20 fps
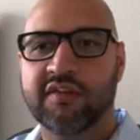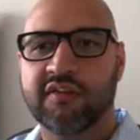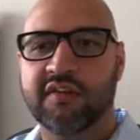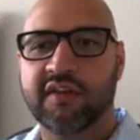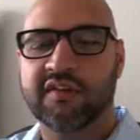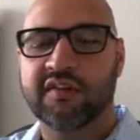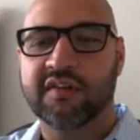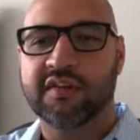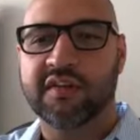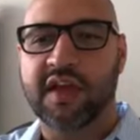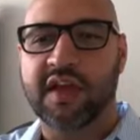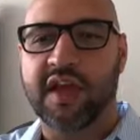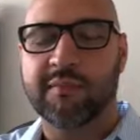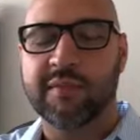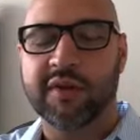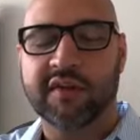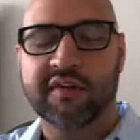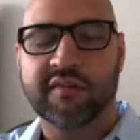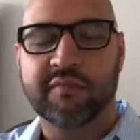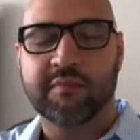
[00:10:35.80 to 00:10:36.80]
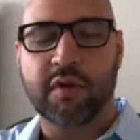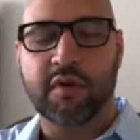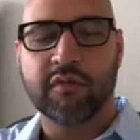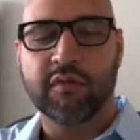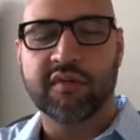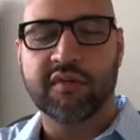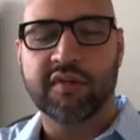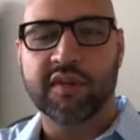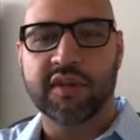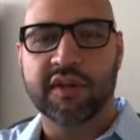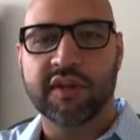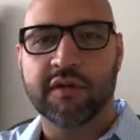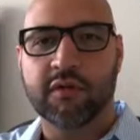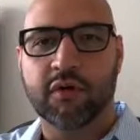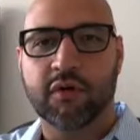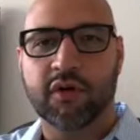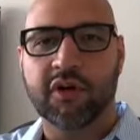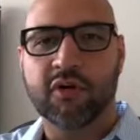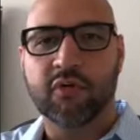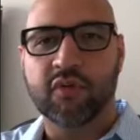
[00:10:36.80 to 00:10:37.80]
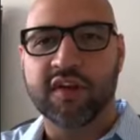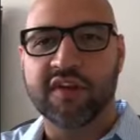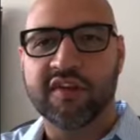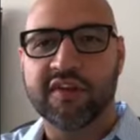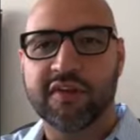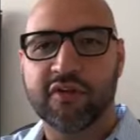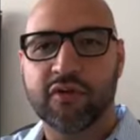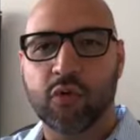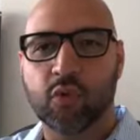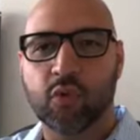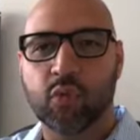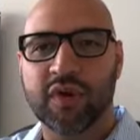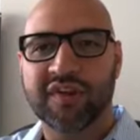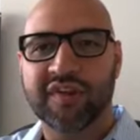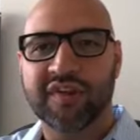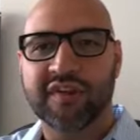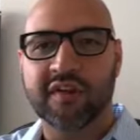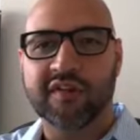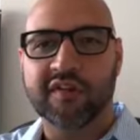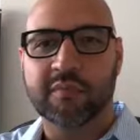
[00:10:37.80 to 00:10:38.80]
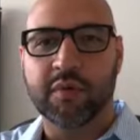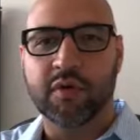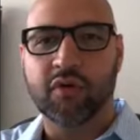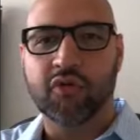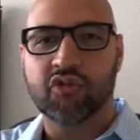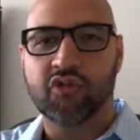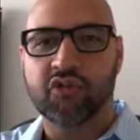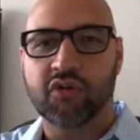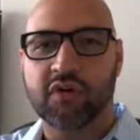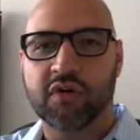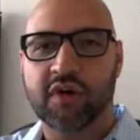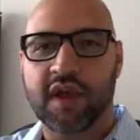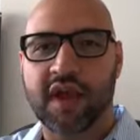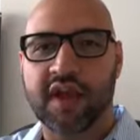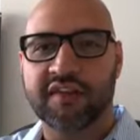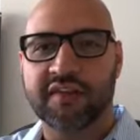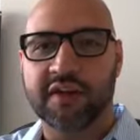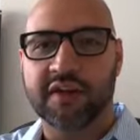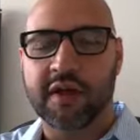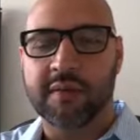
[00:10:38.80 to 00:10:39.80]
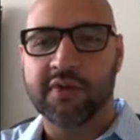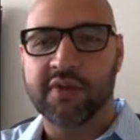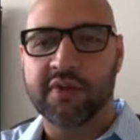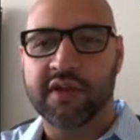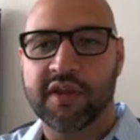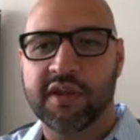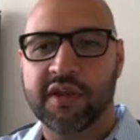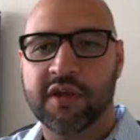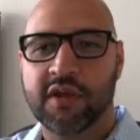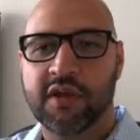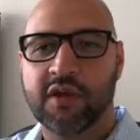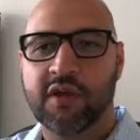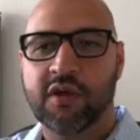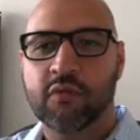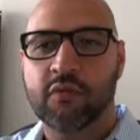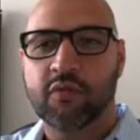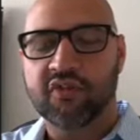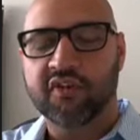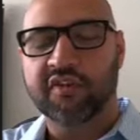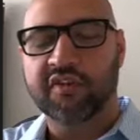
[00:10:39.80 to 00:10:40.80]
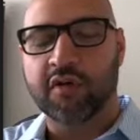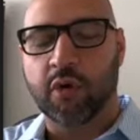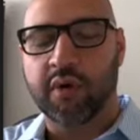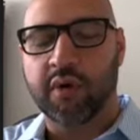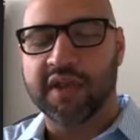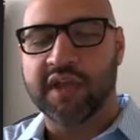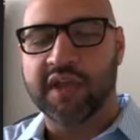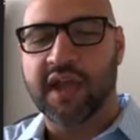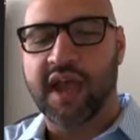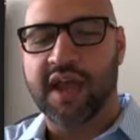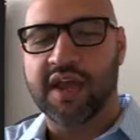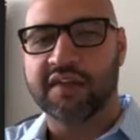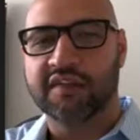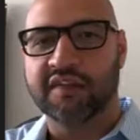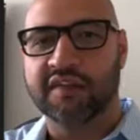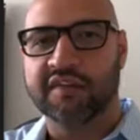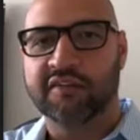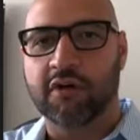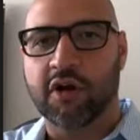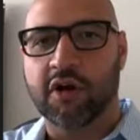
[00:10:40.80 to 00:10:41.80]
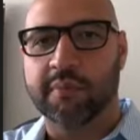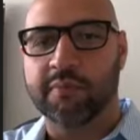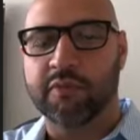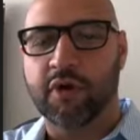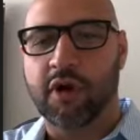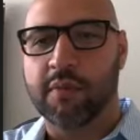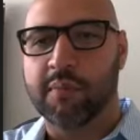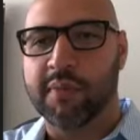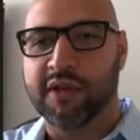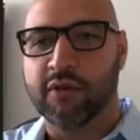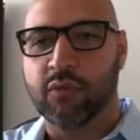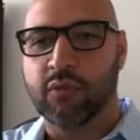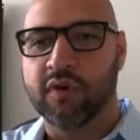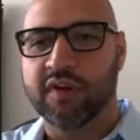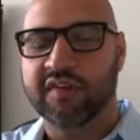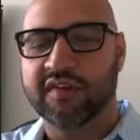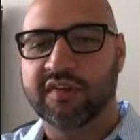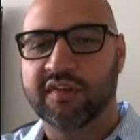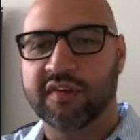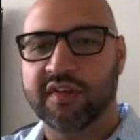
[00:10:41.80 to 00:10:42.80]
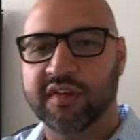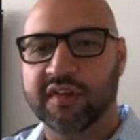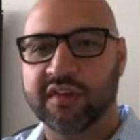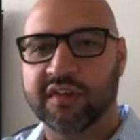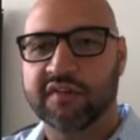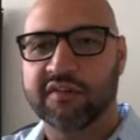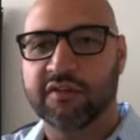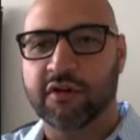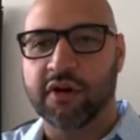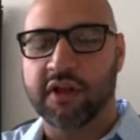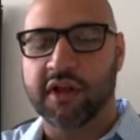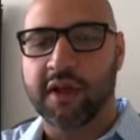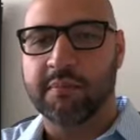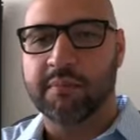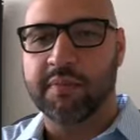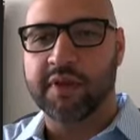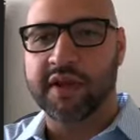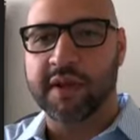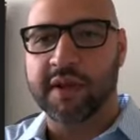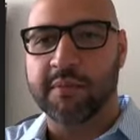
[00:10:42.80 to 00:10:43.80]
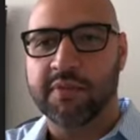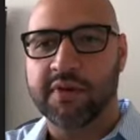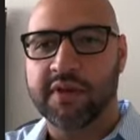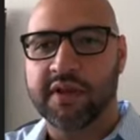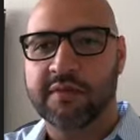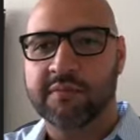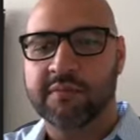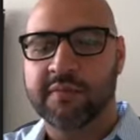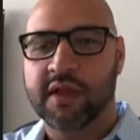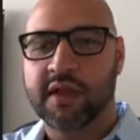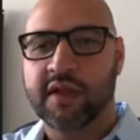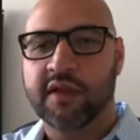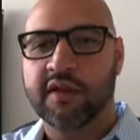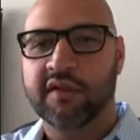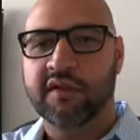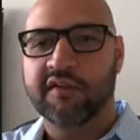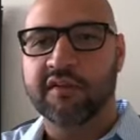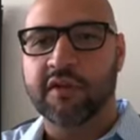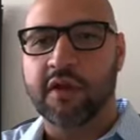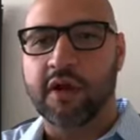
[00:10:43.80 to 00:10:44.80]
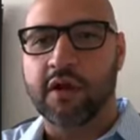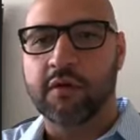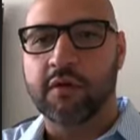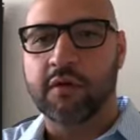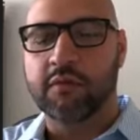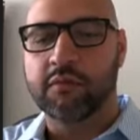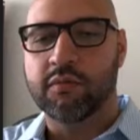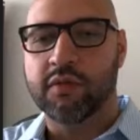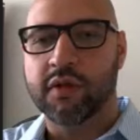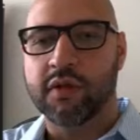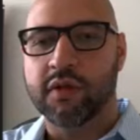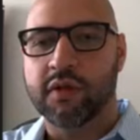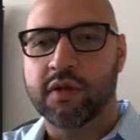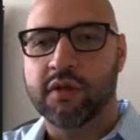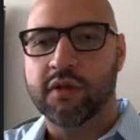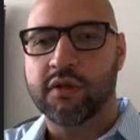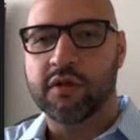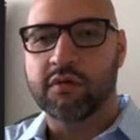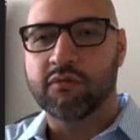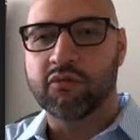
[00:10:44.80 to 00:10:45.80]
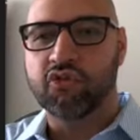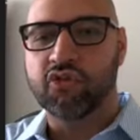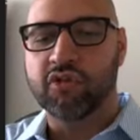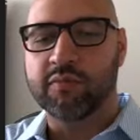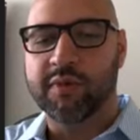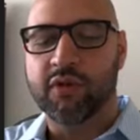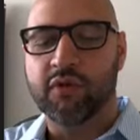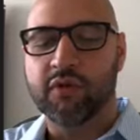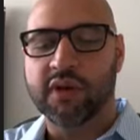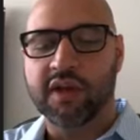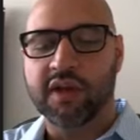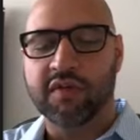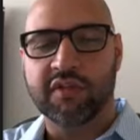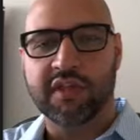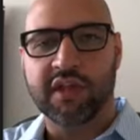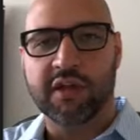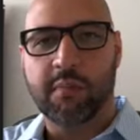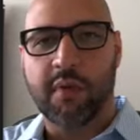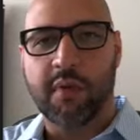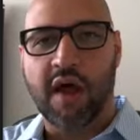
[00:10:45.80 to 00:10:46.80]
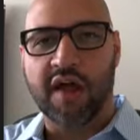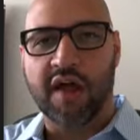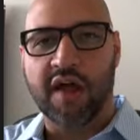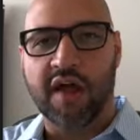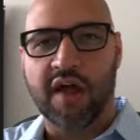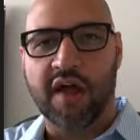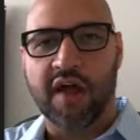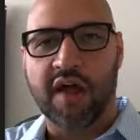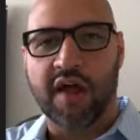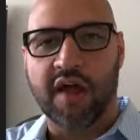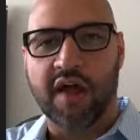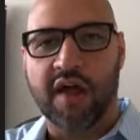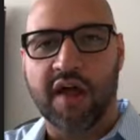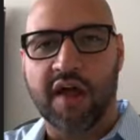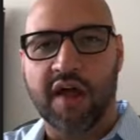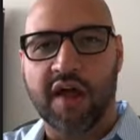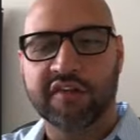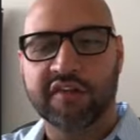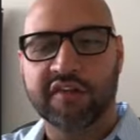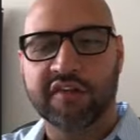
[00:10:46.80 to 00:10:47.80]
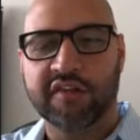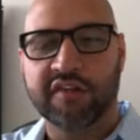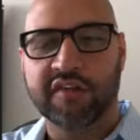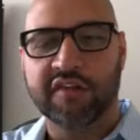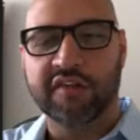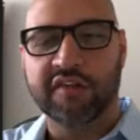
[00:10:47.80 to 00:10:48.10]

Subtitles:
It's just exposing or increasing your risk exposure as a company, which is already high as a startup. There are many risks in starting up a company. So you should be doing everything